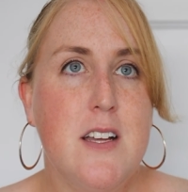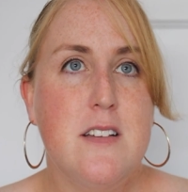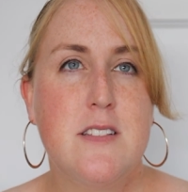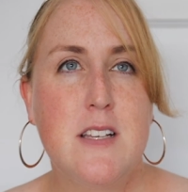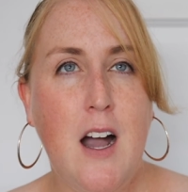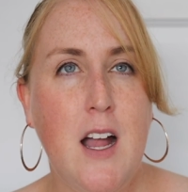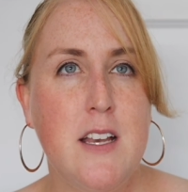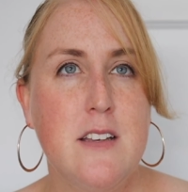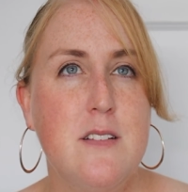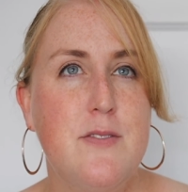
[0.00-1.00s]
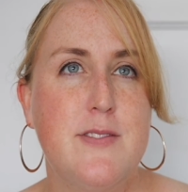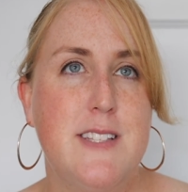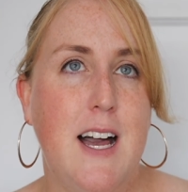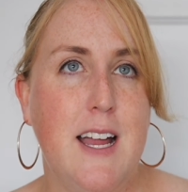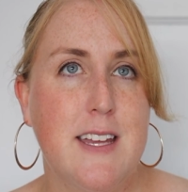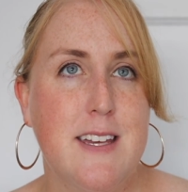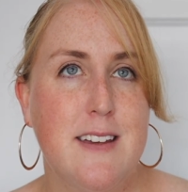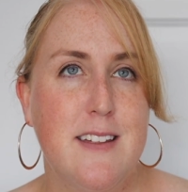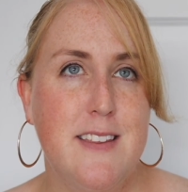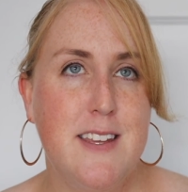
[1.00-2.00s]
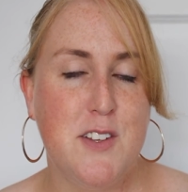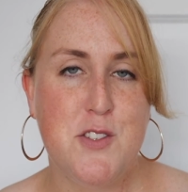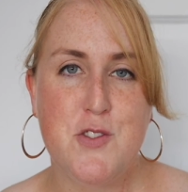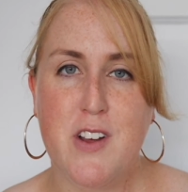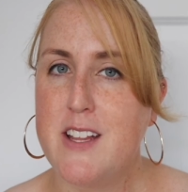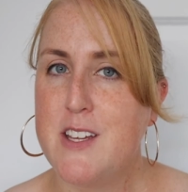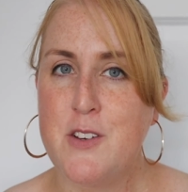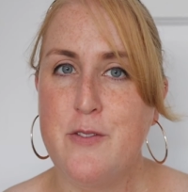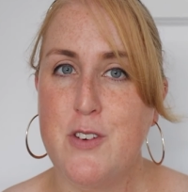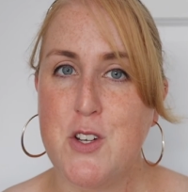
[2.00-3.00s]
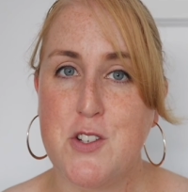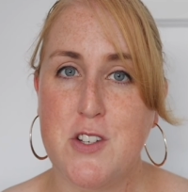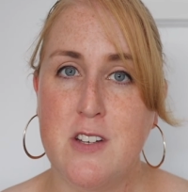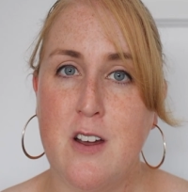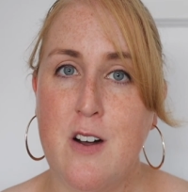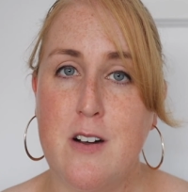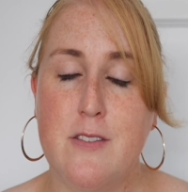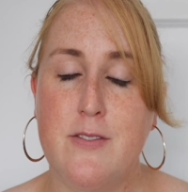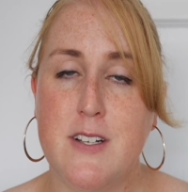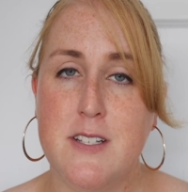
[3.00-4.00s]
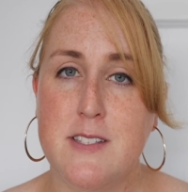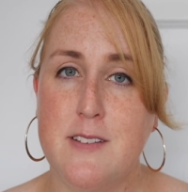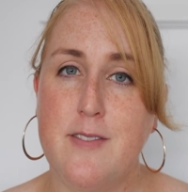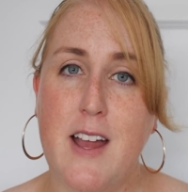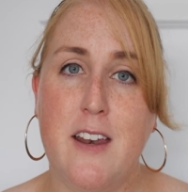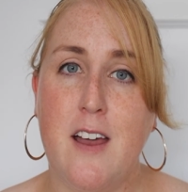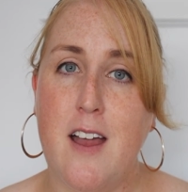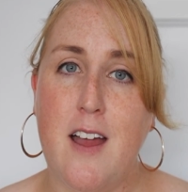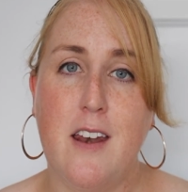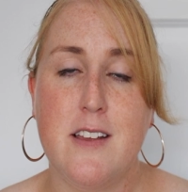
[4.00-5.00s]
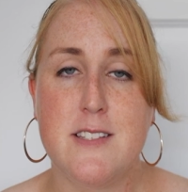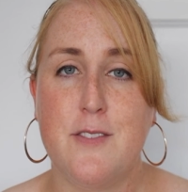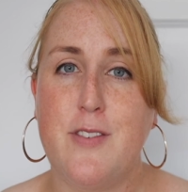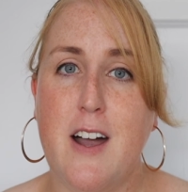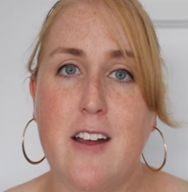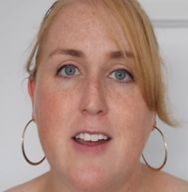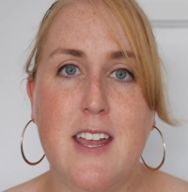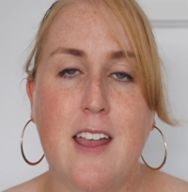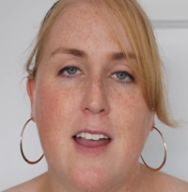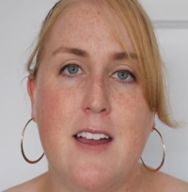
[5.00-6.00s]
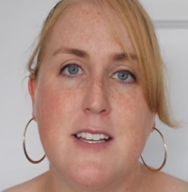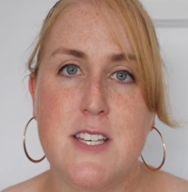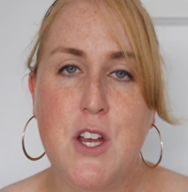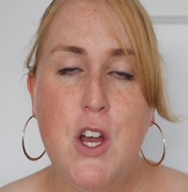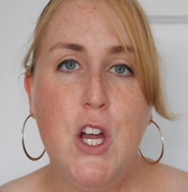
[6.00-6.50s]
is kind of like the Australian version of a savannah and a safari, and